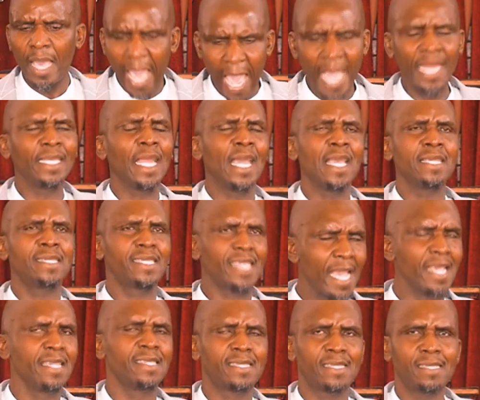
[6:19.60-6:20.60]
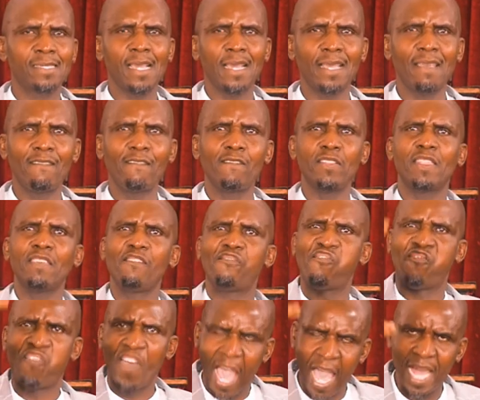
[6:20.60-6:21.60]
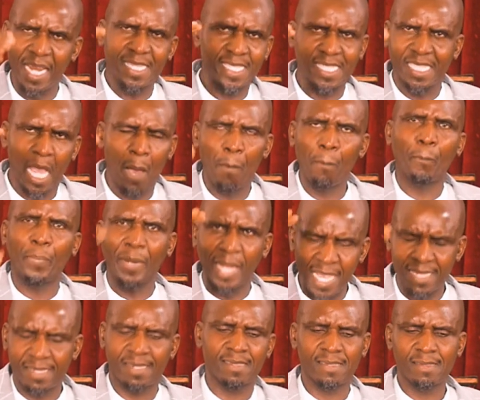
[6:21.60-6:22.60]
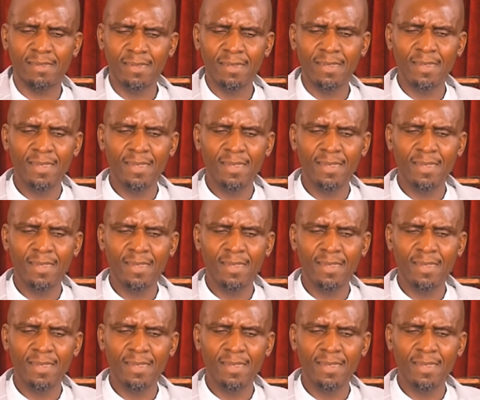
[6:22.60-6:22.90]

And he says, the very same place